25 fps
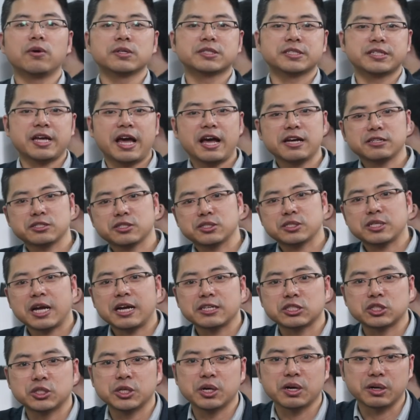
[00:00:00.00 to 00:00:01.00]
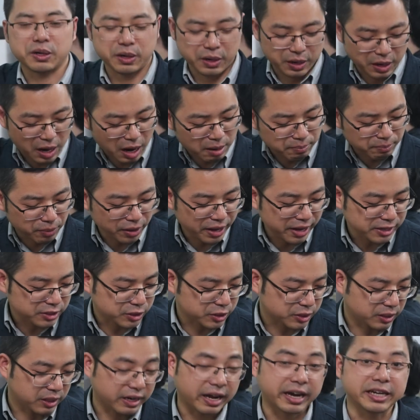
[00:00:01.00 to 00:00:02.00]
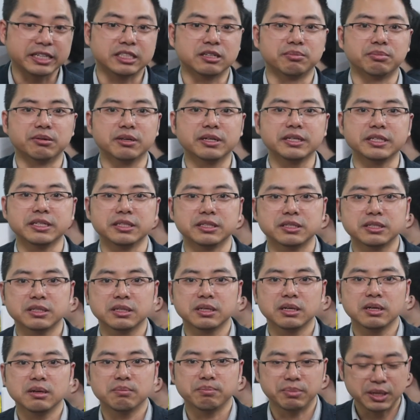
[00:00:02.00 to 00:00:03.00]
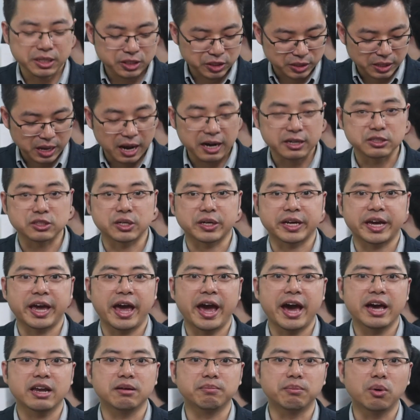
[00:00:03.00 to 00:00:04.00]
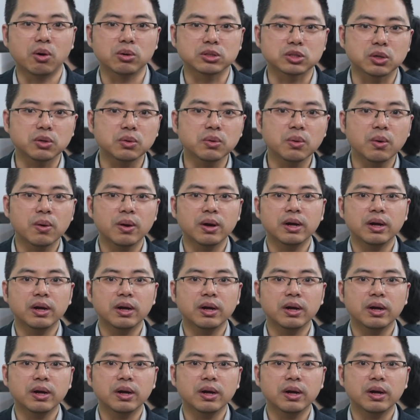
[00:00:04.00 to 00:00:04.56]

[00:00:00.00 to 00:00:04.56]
process such a complex light blade, based on the CAD model,